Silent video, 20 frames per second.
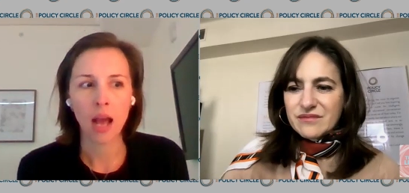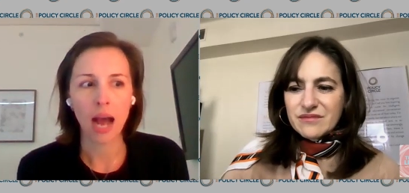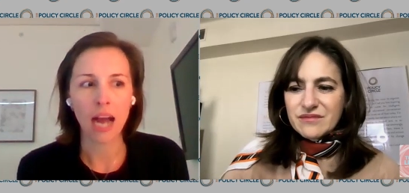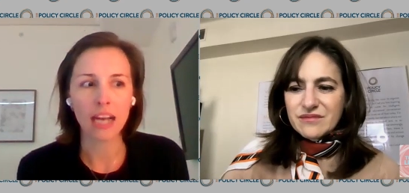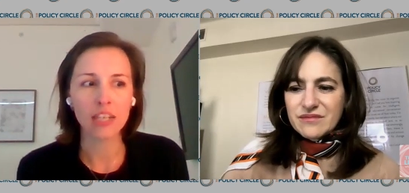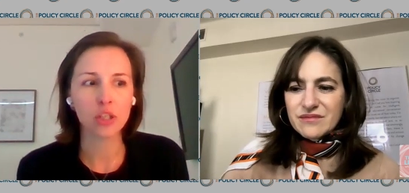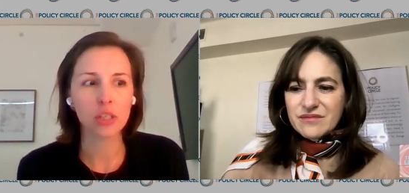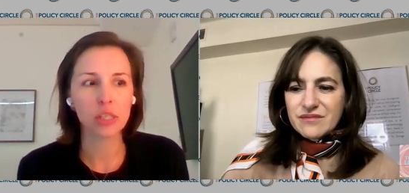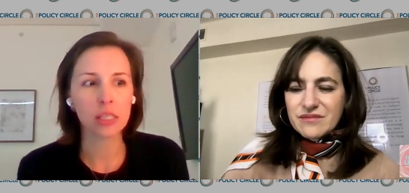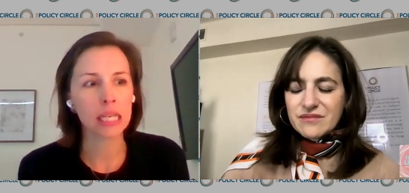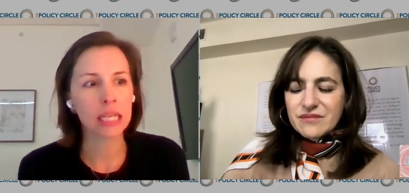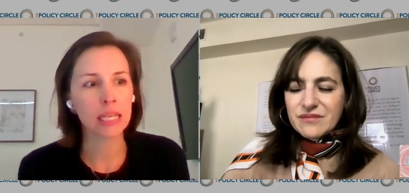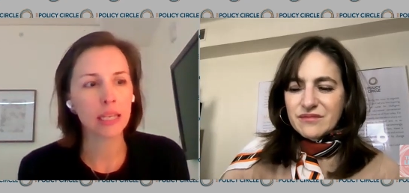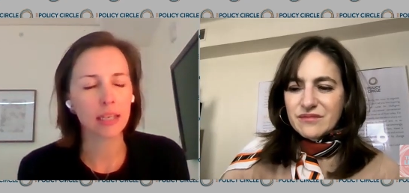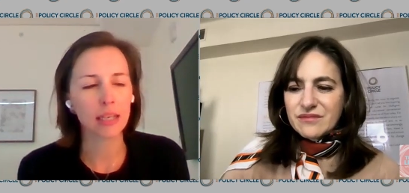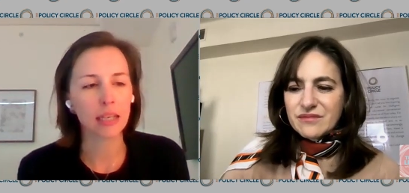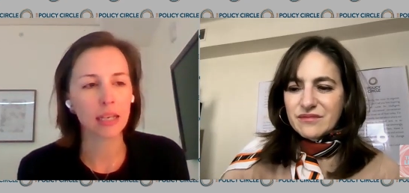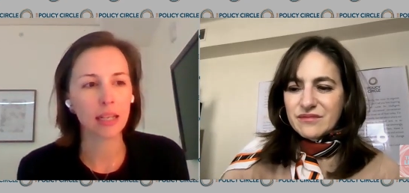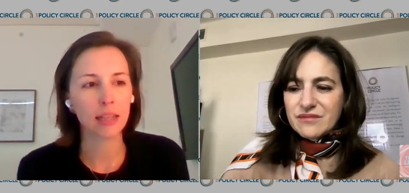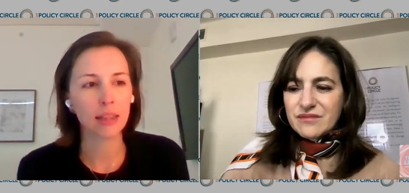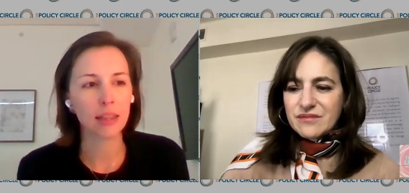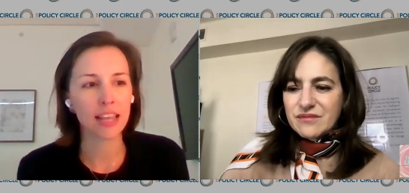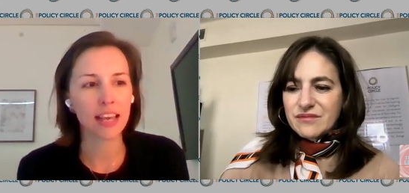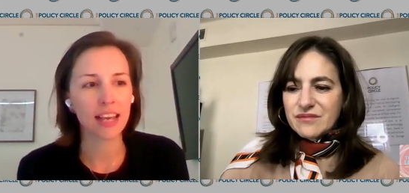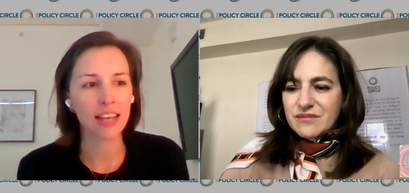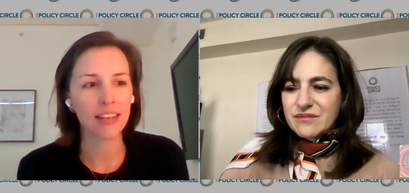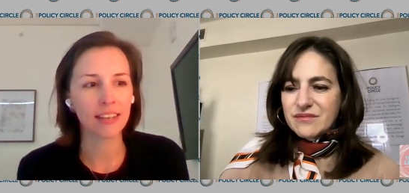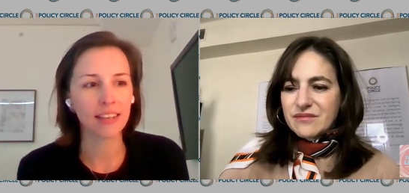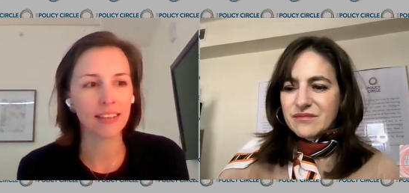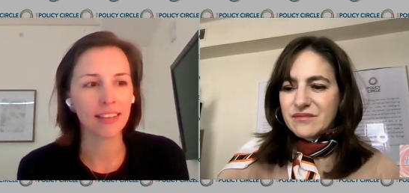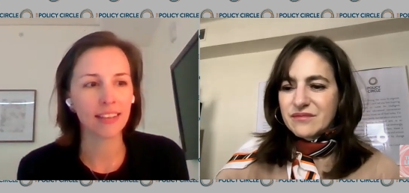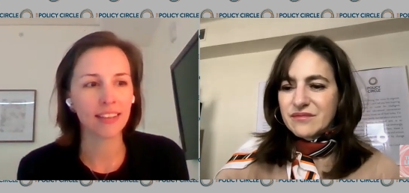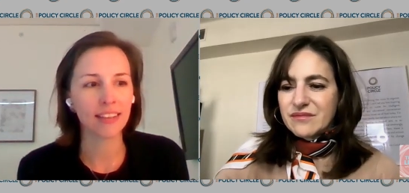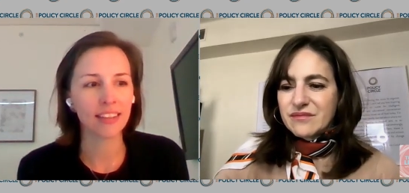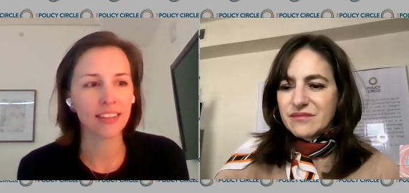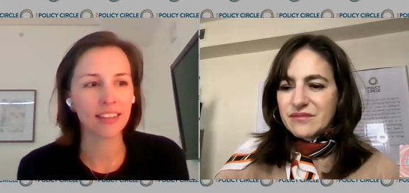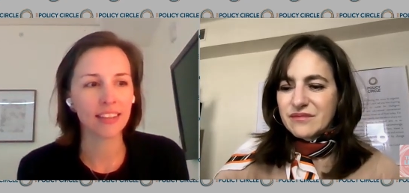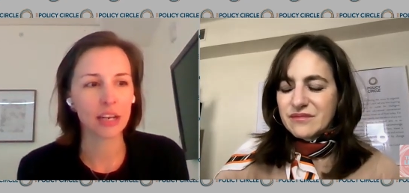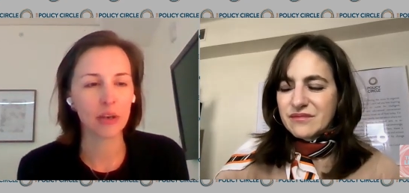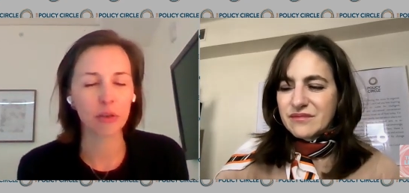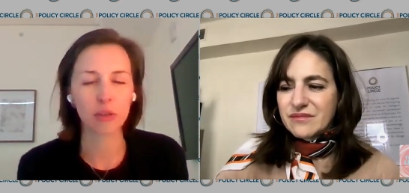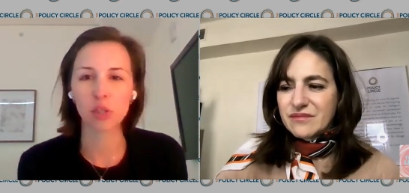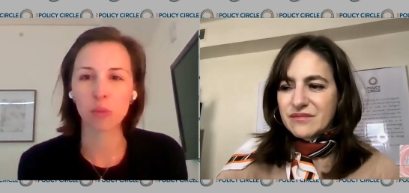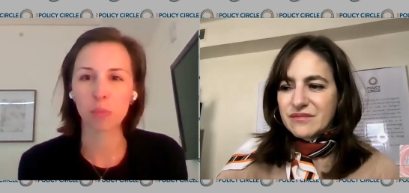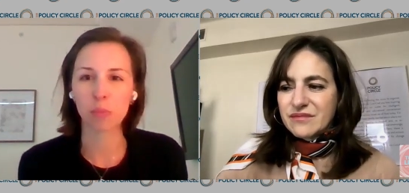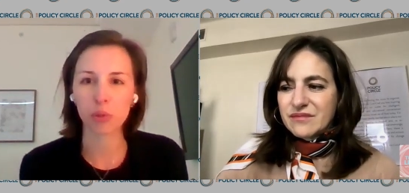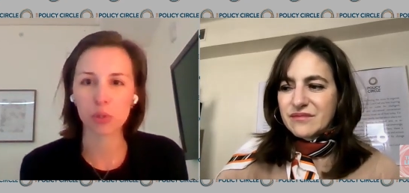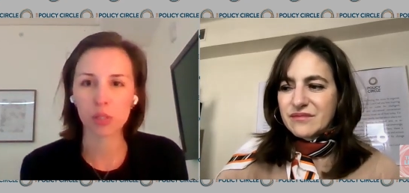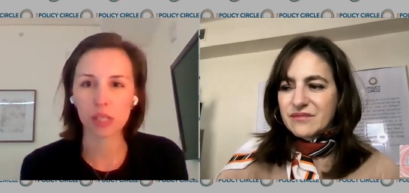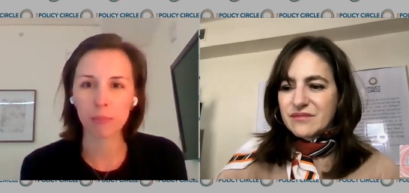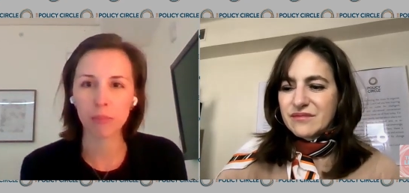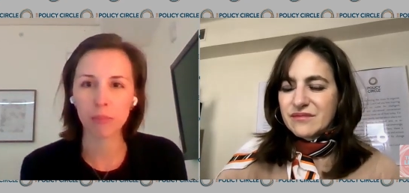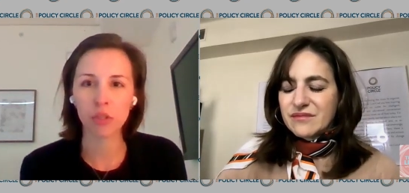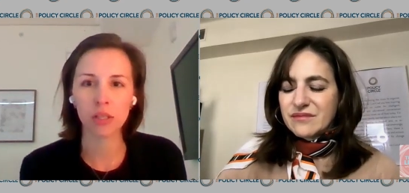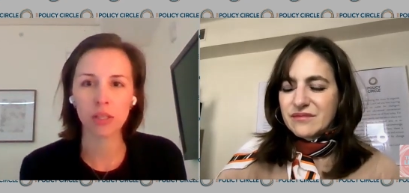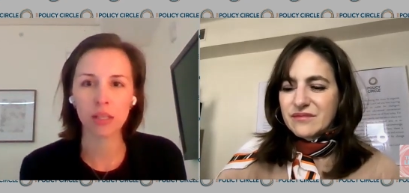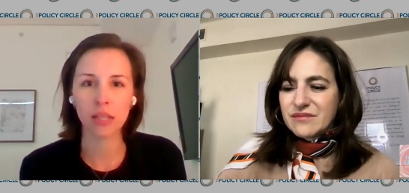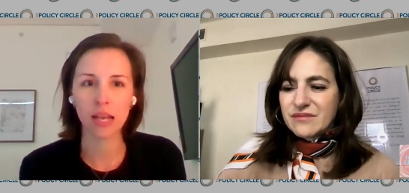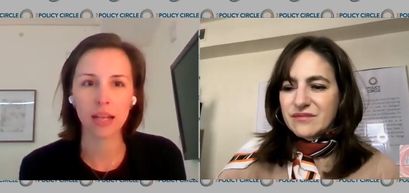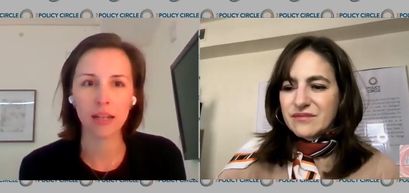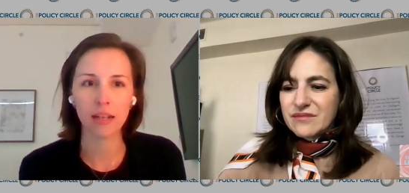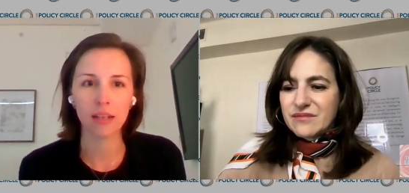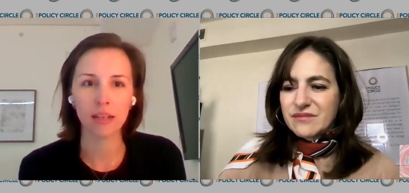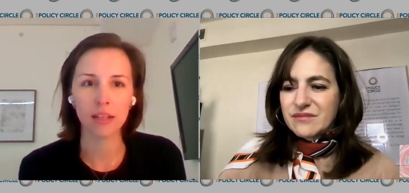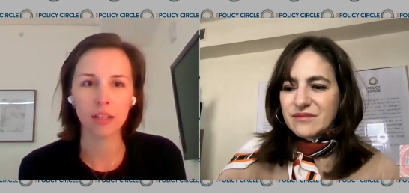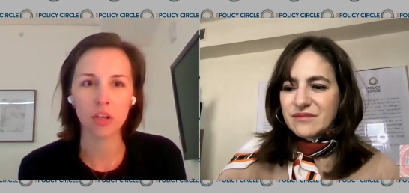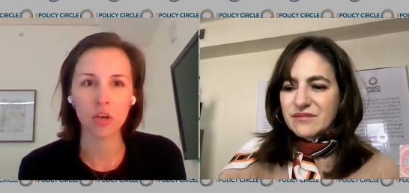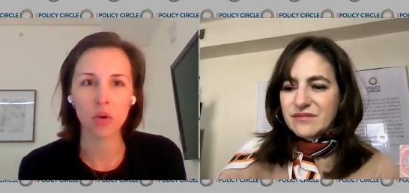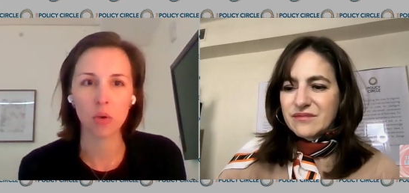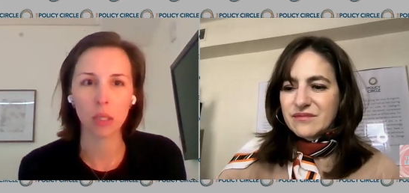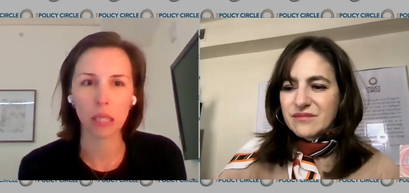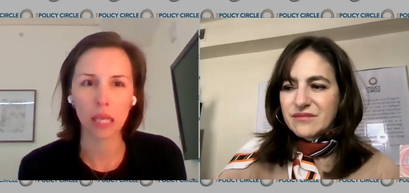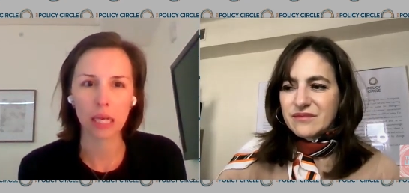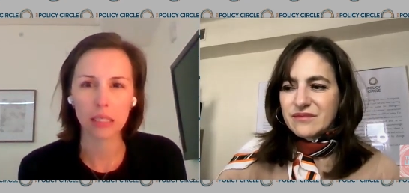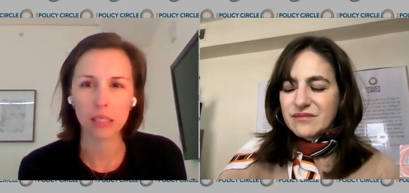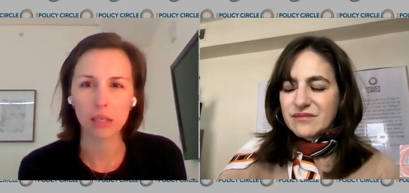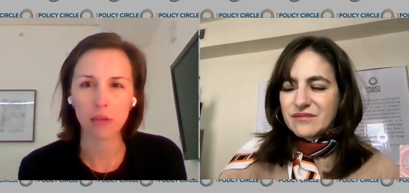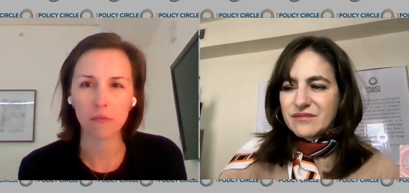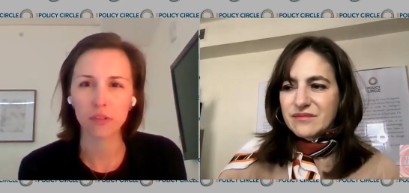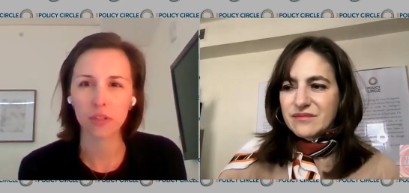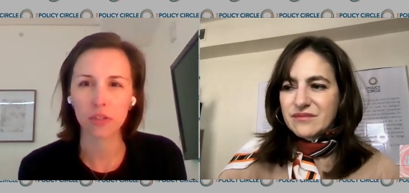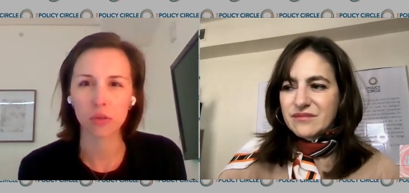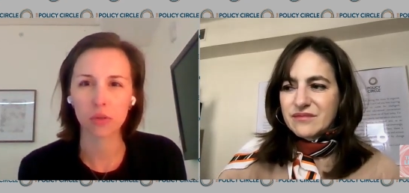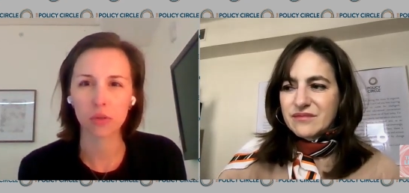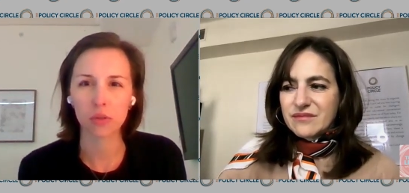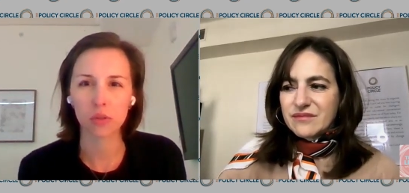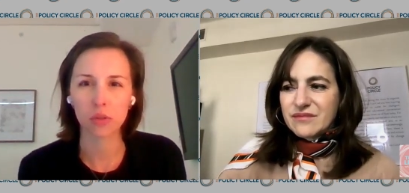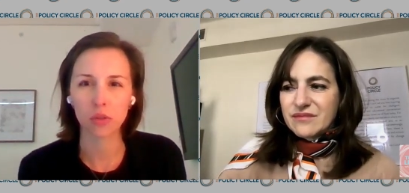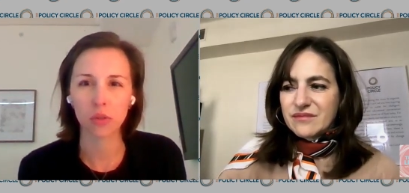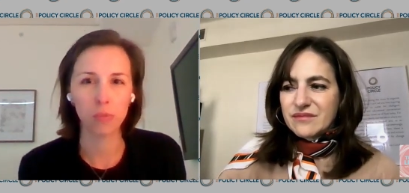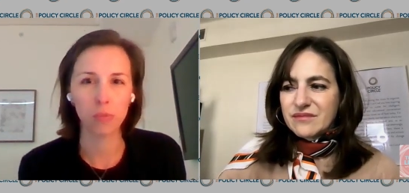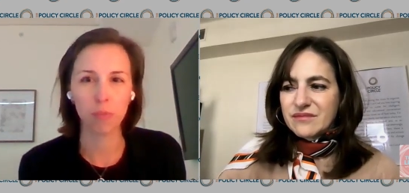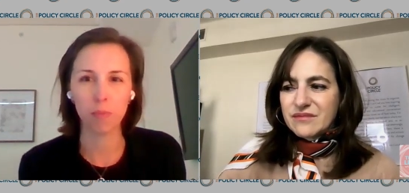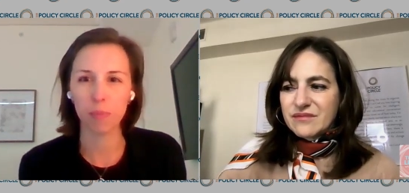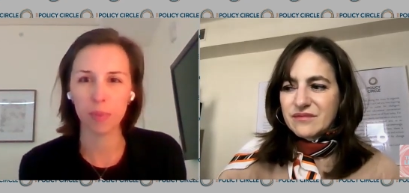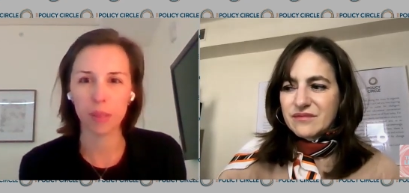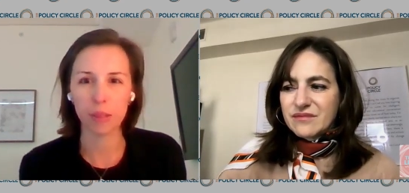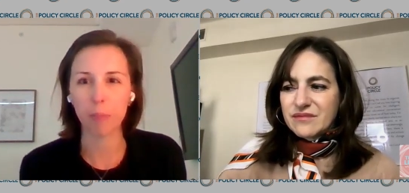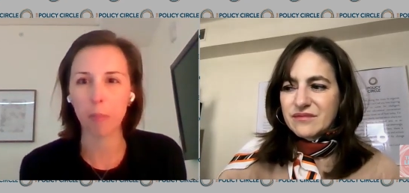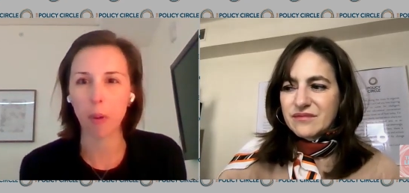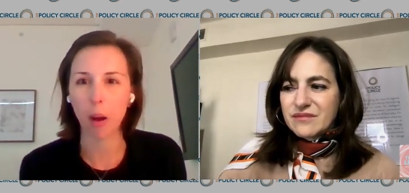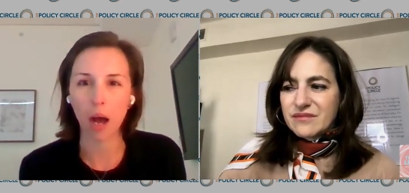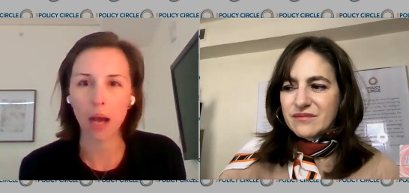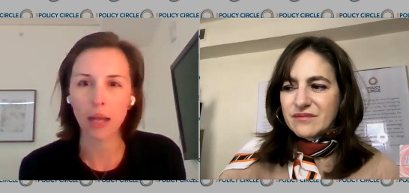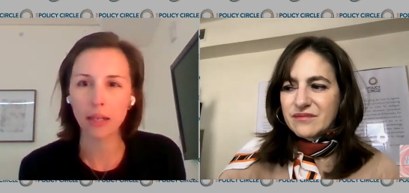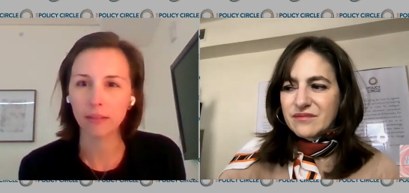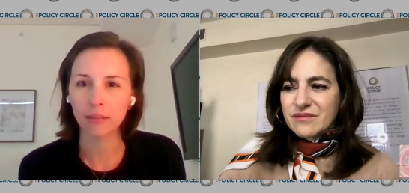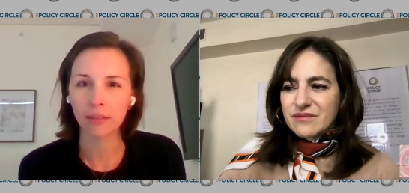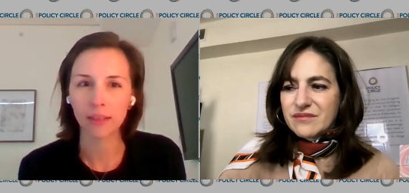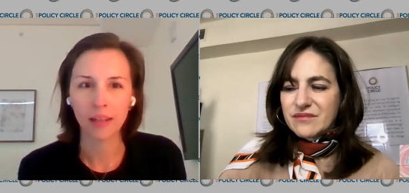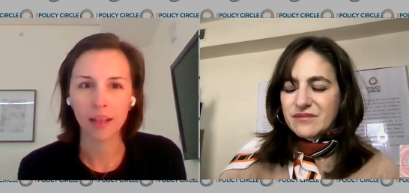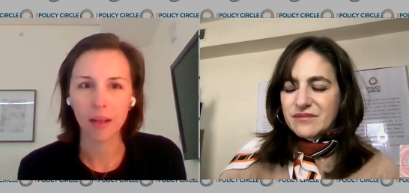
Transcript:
Speaker 1: I just think that there is a perception that you know elected officials could be bought